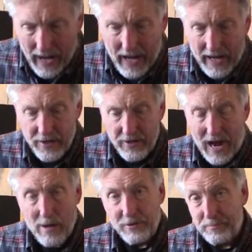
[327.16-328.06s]
and
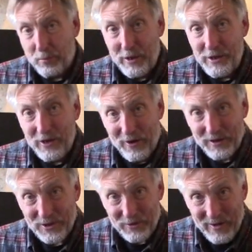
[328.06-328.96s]
I was preaching on
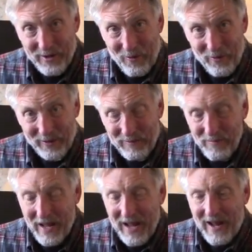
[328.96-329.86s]
a street corner,
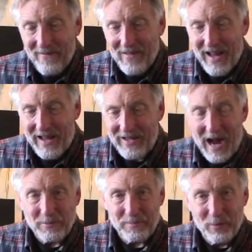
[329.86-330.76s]
and
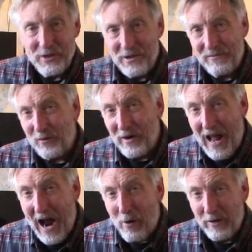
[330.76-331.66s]
I was preaching for an
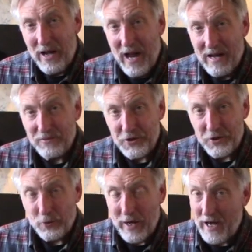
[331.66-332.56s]
hour and a half
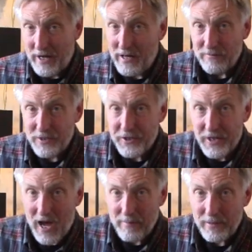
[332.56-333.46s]
straight. I never
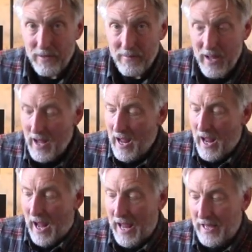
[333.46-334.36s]
stopped,
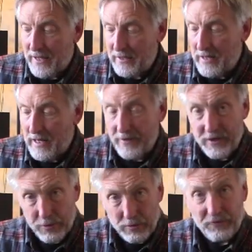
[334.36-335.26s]
and
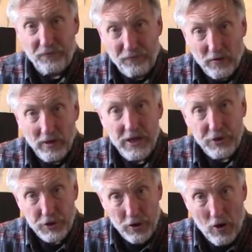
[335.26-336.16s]
this was fully
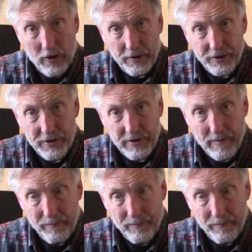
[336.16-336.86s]
charged.